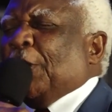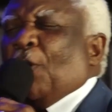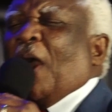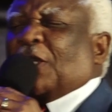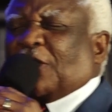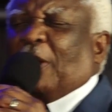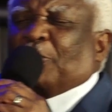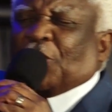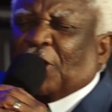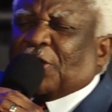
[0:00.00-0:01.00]
You
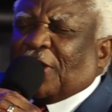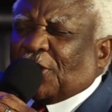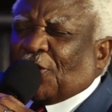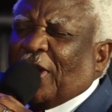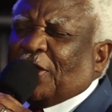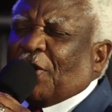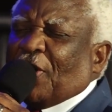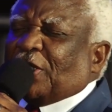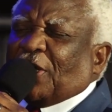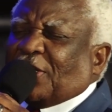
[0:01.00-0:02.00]
accept Jesus Christ, the
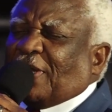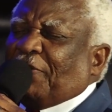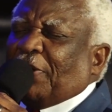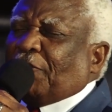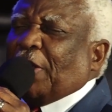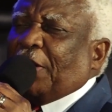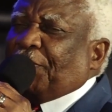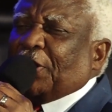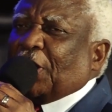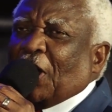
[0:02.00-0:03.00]
righteous servant of the
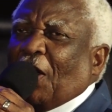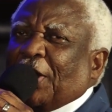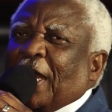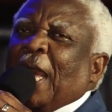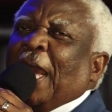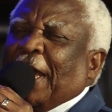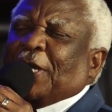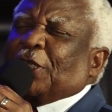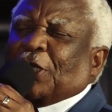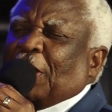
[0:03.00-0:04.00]
living God,
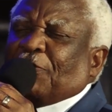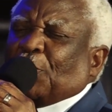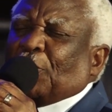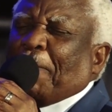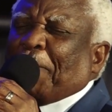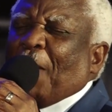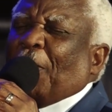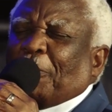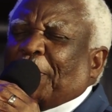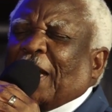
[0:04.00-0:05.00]
and he gives you the
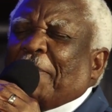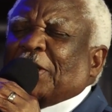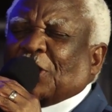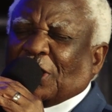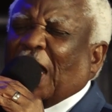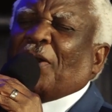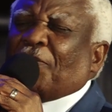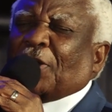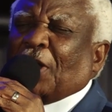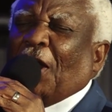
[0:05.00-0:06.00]
power to become a son
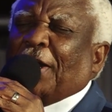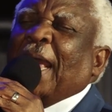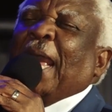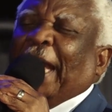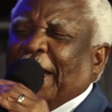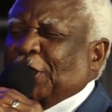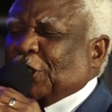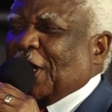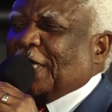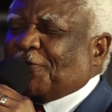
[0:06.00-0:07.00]
of God, and he
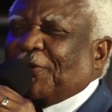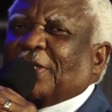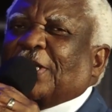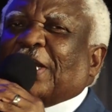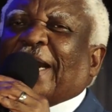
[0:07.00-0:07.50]
transfers his